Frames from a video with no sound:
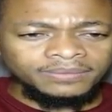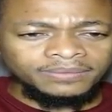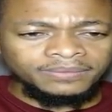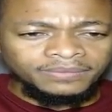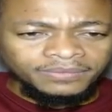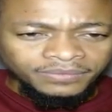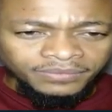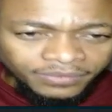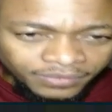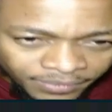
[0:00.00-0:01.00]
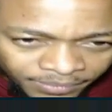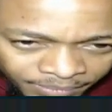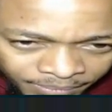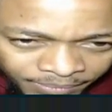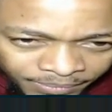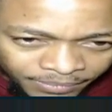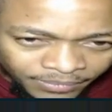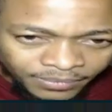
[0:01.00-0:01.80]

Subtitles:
Nothing is said.